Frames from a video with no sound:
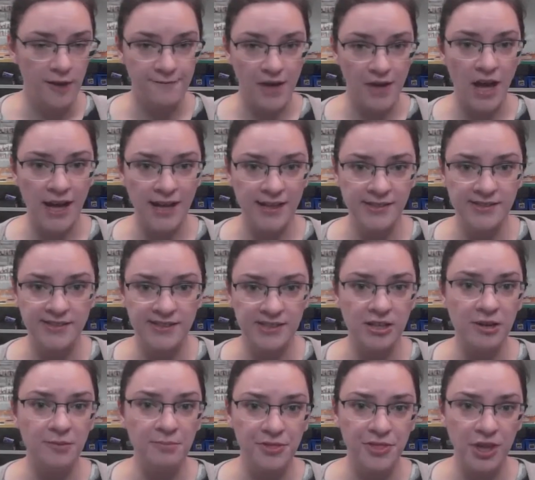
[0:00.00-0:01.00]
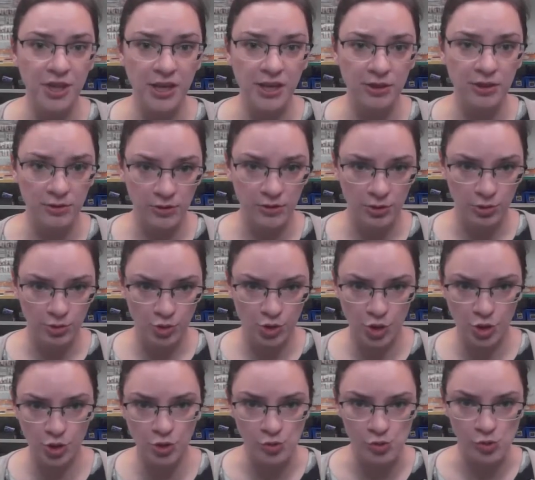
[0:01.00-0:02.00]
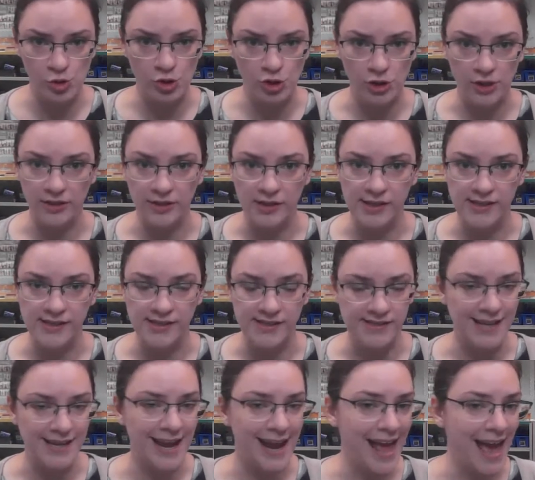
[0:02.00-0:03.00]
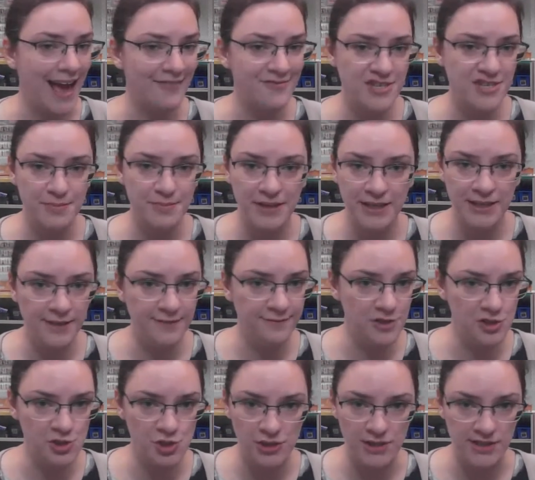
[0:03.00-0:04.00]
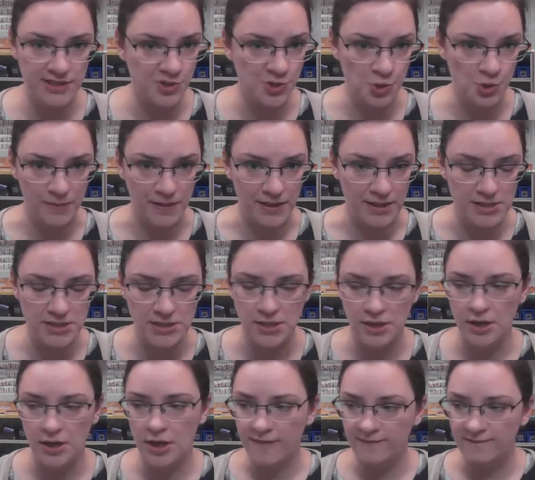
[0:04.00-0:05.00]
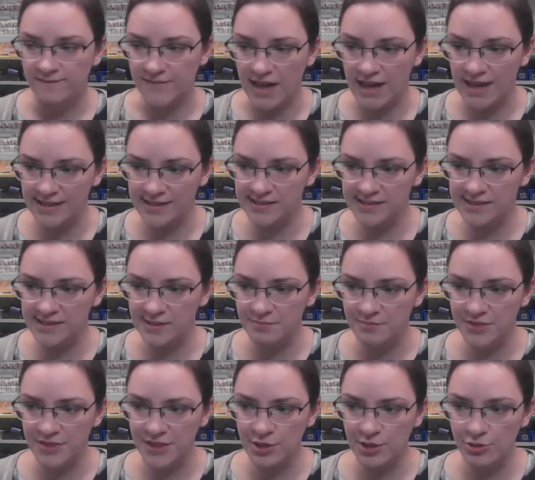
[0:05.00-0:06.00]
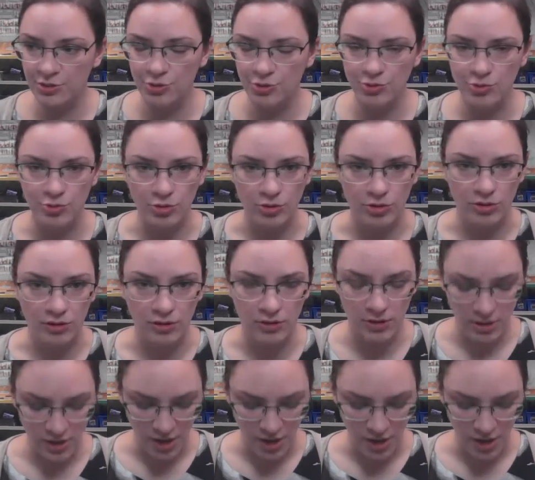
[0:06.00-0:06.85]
Find something cool. It does not have to be an official instrument. Find something cool.